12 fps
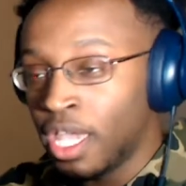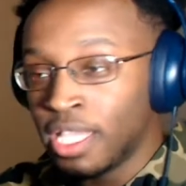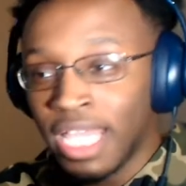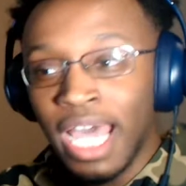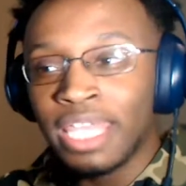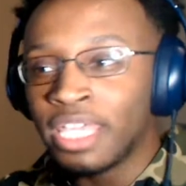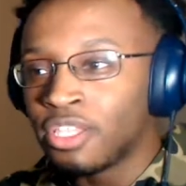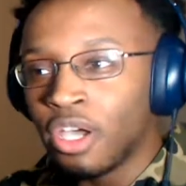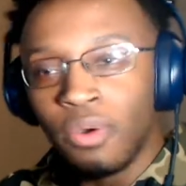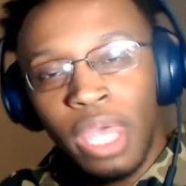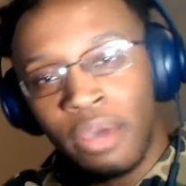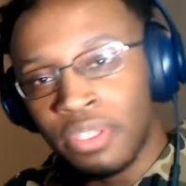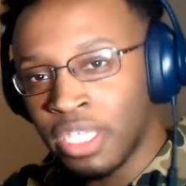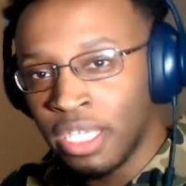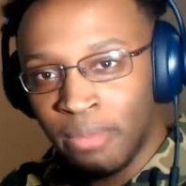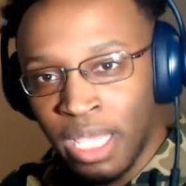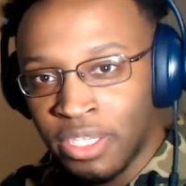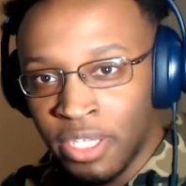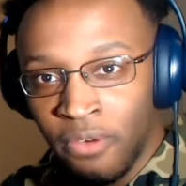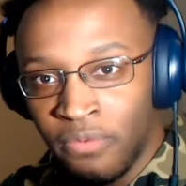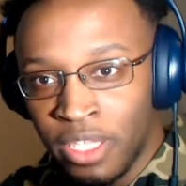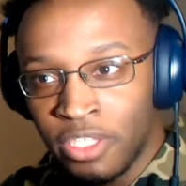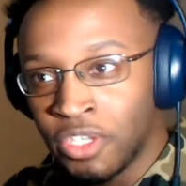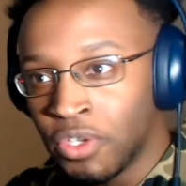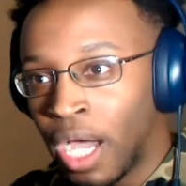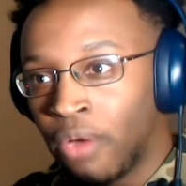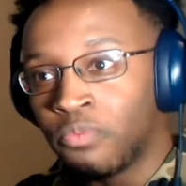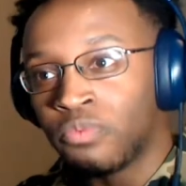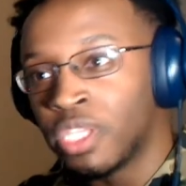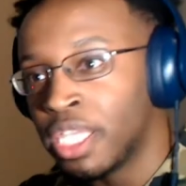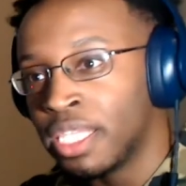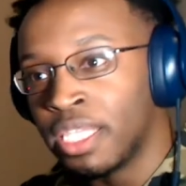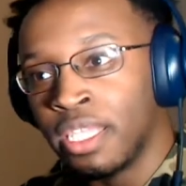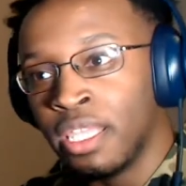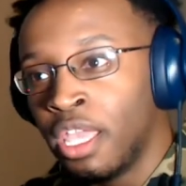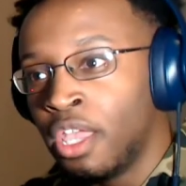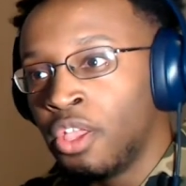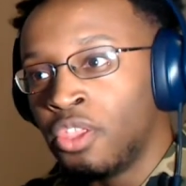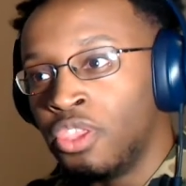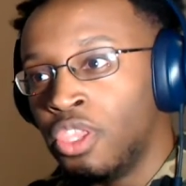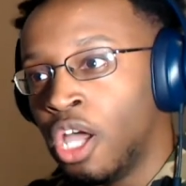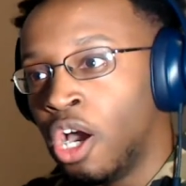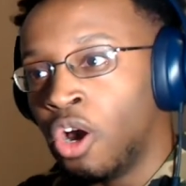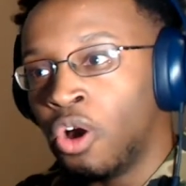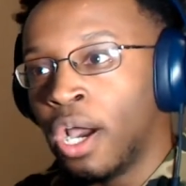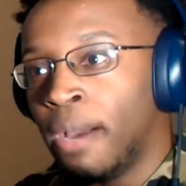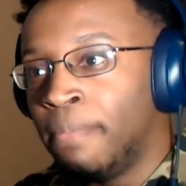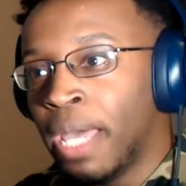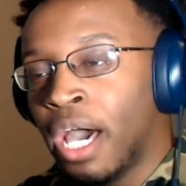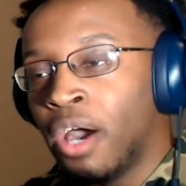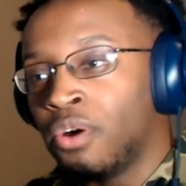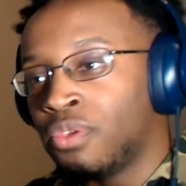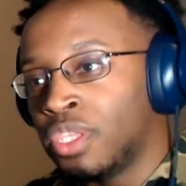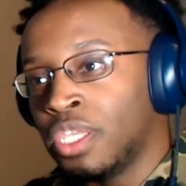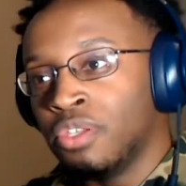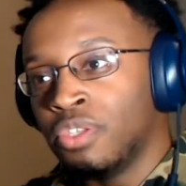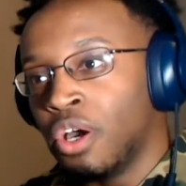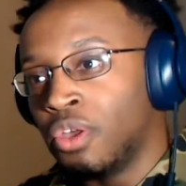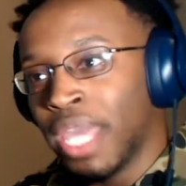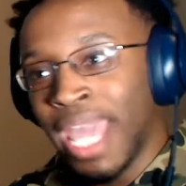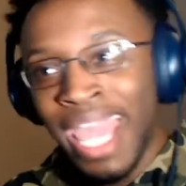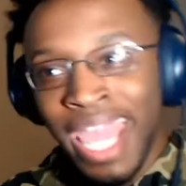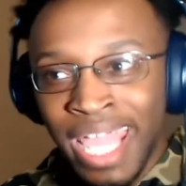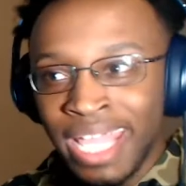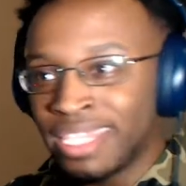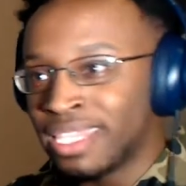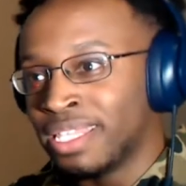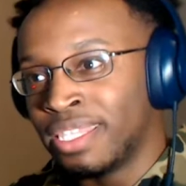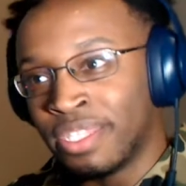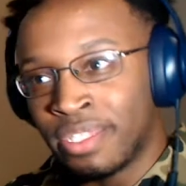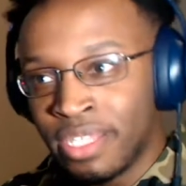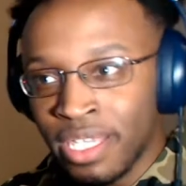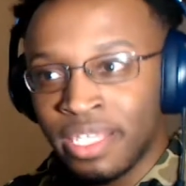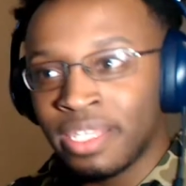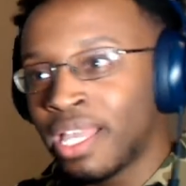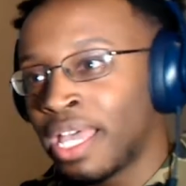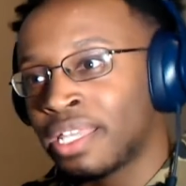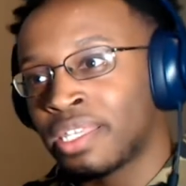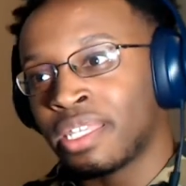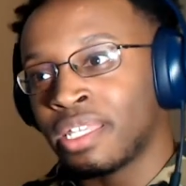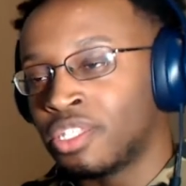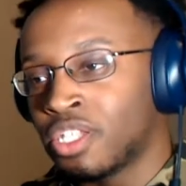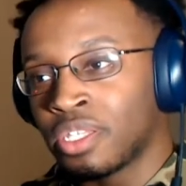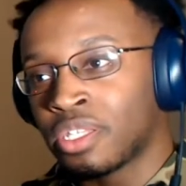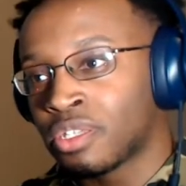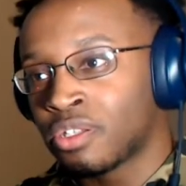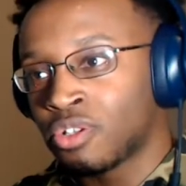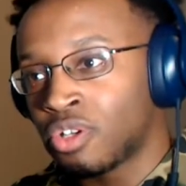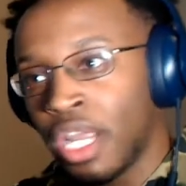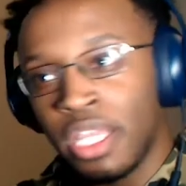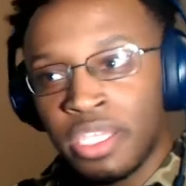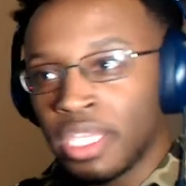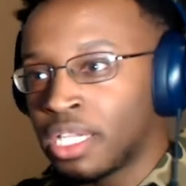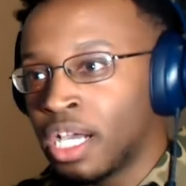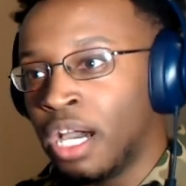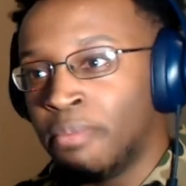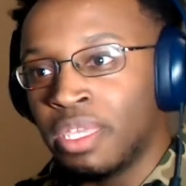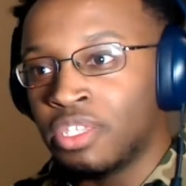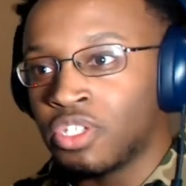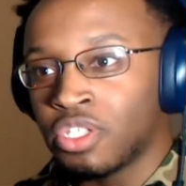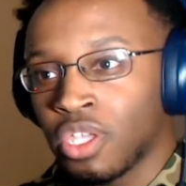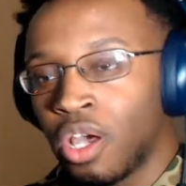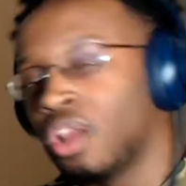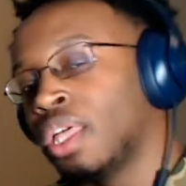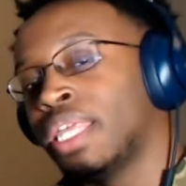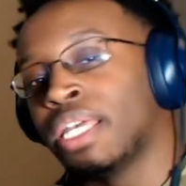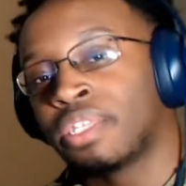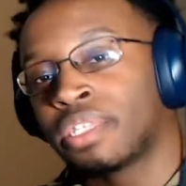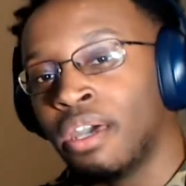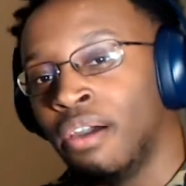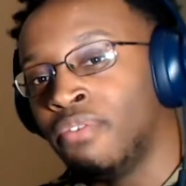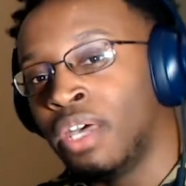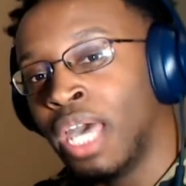Now, I didn't know what I was getting myself into. I didn't know about the hate, the dislikes, the just crazy comments, just all of that stuff.